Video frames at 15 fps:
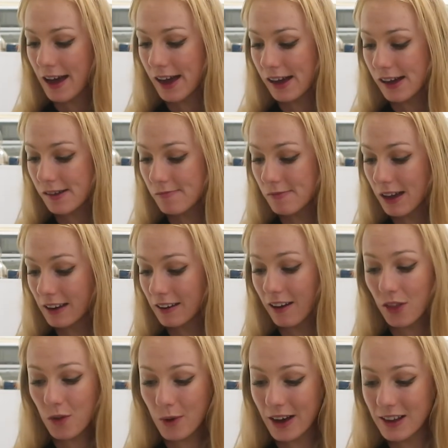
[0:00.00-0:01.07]
And
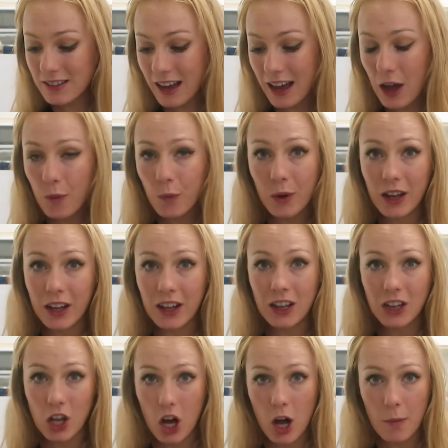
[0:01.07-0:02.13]
otherwise I
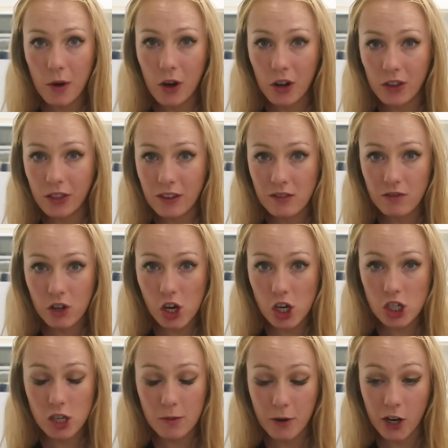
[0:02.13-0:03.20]
will hop on this
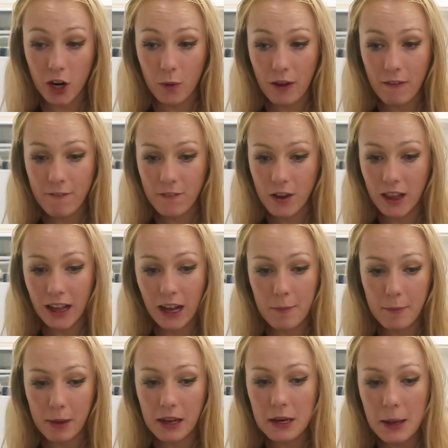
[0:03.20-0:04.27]
vlog tomorrow when I'm feeling a
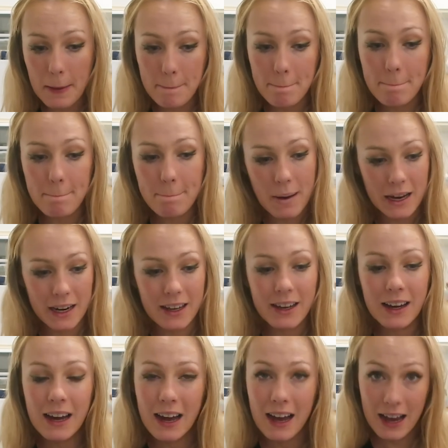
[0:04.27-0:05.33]
bit
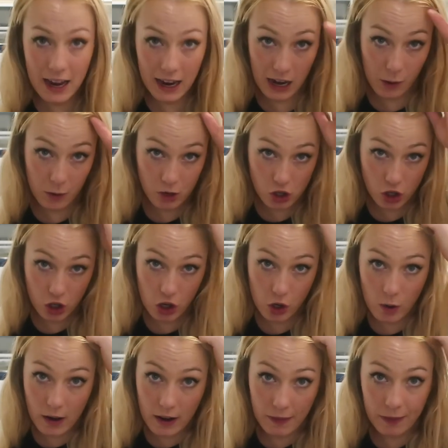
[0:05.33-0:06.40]
better, and I will show
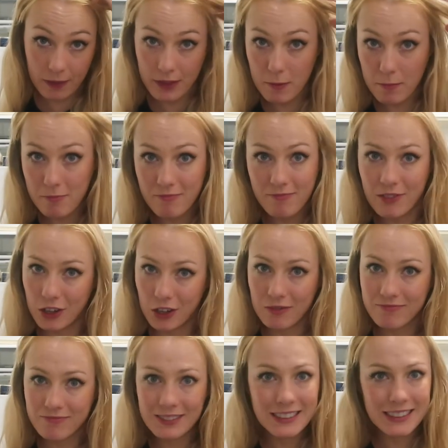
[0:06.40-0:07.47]
you in the, you
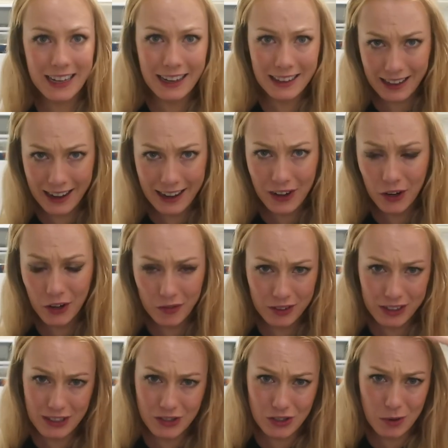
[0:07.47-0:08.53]
know, daylight,
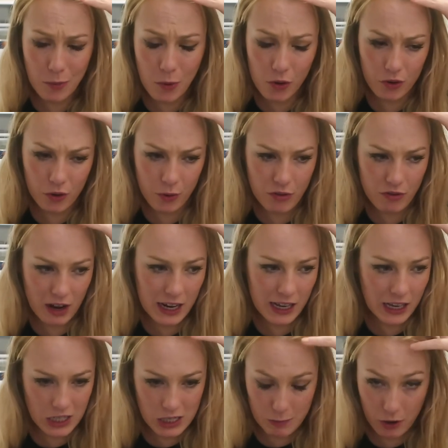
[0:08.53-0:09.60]
hopefully it's not pouring with rain
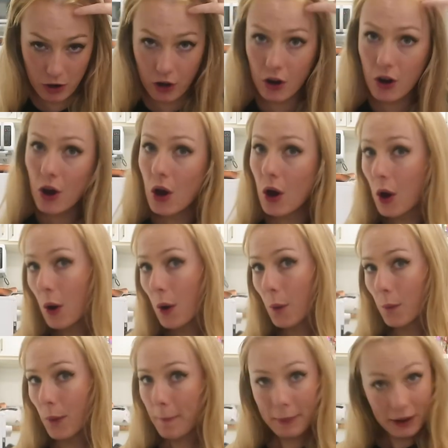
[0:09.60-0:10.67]
again tomorrow,
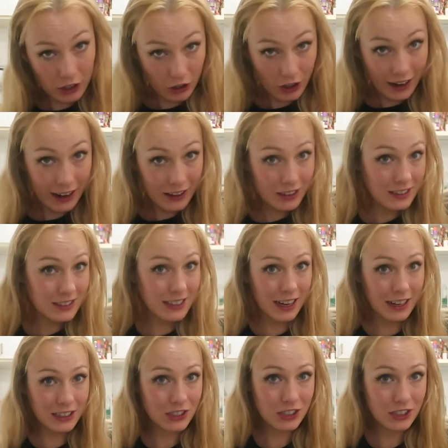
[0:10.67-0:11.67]
what my new hair looks like.